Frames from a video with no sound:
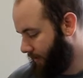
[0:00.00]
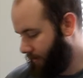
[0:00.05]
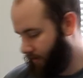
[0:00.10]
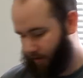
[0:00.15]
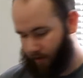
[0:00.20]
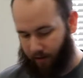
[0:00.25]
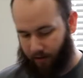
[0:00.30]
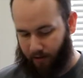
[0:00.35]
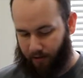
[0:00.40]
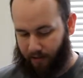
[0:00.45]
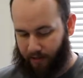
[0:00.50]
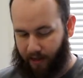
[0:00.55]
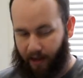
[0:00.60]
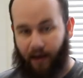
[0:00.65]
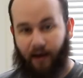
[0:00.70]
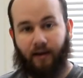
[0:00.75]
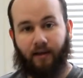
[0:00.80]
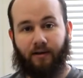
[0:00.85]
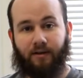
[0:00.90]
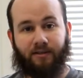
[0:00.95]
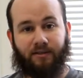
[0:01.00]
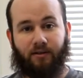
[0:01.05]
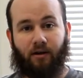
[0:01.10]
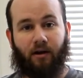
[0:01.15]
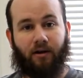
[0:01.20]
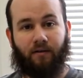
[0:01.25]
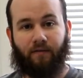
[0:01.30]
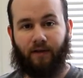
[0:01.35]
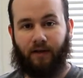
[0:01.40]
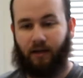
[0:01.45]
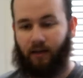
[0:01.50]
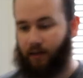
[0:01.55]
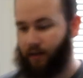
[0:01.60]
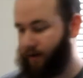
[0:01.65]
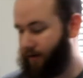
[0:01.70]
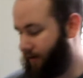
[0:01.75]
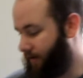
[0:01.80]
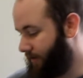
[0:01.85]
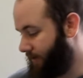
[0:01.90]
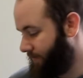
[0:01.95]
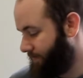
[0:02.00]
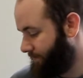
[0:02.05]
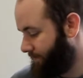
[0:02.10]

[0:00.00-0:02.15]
And again, it is not an avicularia.